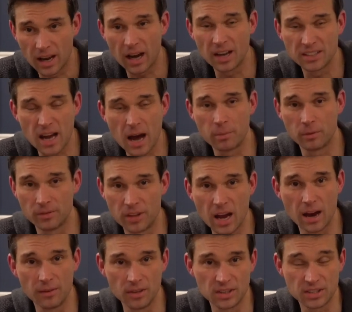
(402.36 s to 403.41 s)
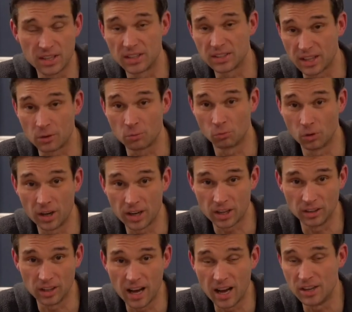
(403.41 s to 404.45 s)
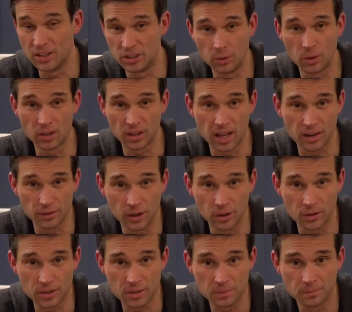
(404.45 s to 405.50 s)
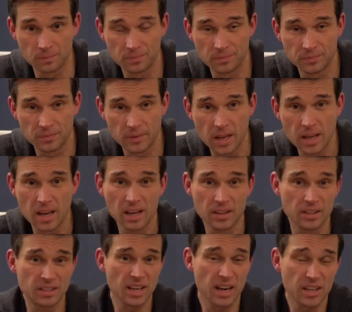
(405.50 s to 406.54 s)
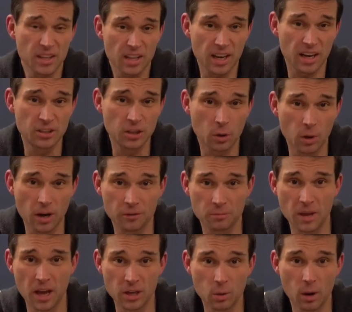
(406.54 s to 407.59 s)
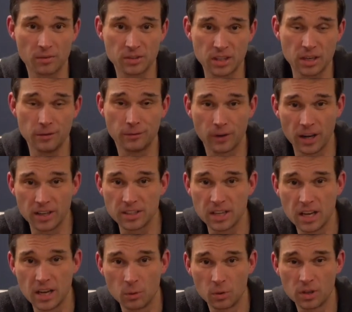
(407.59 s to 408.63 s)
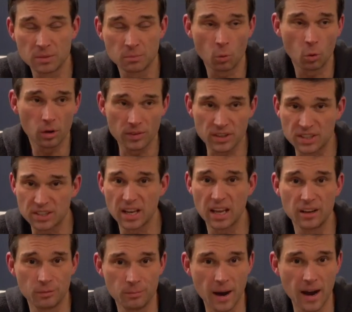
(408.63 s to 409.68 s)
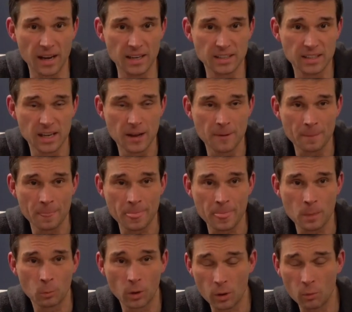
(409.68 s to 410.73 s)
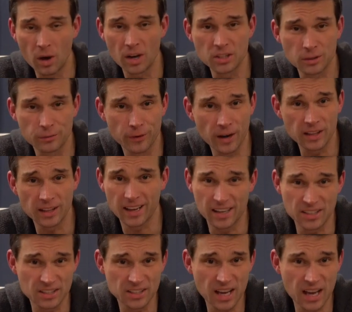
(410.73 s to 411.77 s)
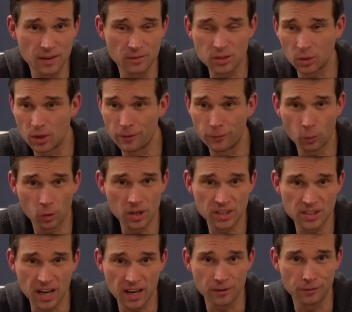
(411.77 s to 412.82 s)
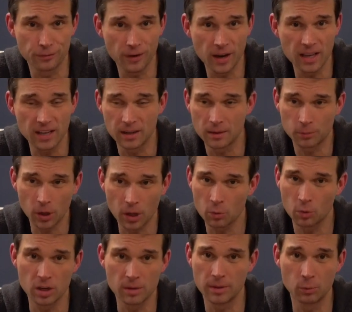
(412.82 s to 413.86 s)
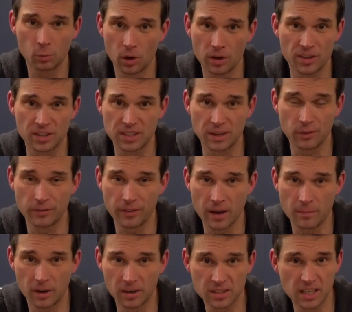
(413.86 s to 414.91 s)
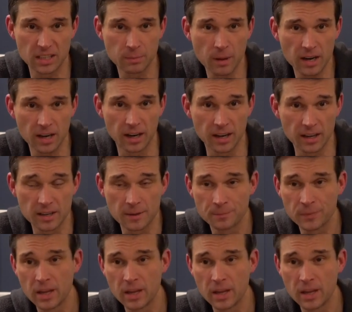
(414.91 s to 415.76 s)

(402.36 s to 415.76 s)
on top of the obvious things like running a lot and doing a lot of hills. The second thing that I took away from that UFC fight was more of a state of mind. When I watched the fight, like I said, it was only a 40-second fight and it probably wouldn't have been worth the $75 I spent on it.